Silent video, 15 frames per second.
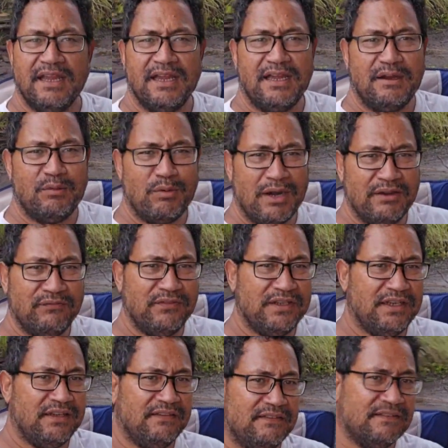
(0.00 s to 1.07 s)
Yeah,
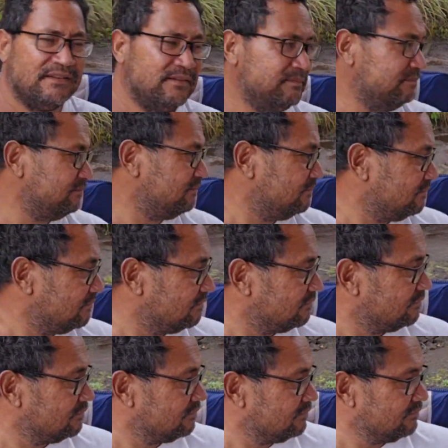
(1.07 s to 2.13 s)
wifey needs some
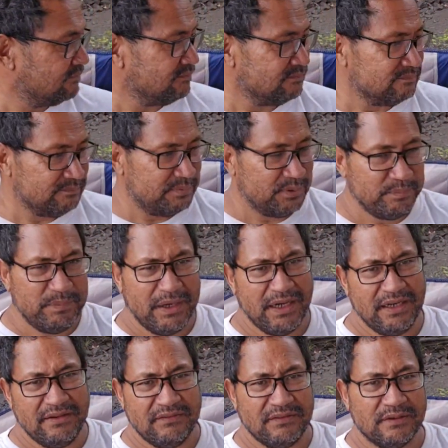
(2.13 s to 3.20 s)

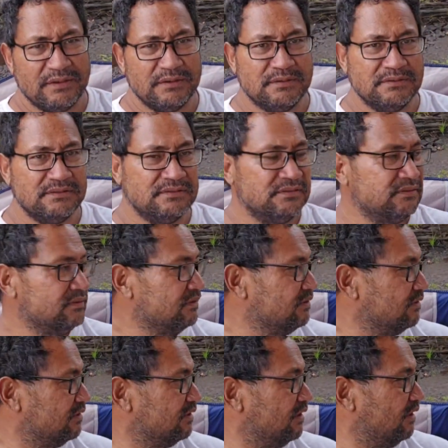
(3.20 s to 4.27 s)
propane, so
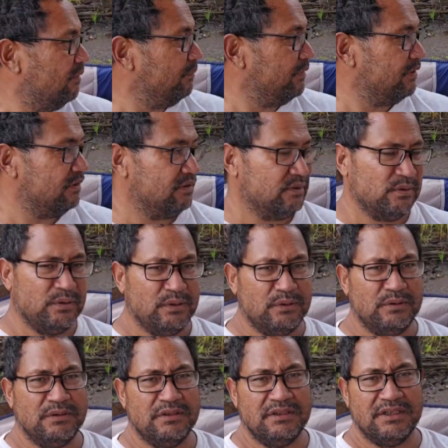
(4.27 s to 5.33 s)
I'm gonna
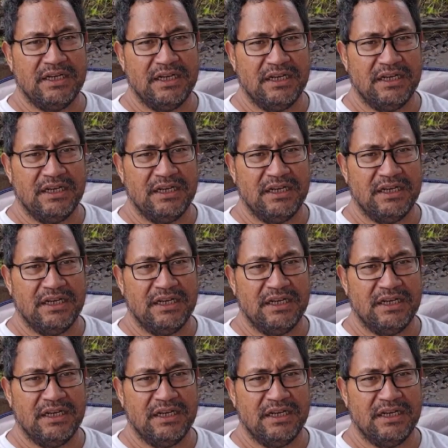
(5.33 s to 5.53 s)
go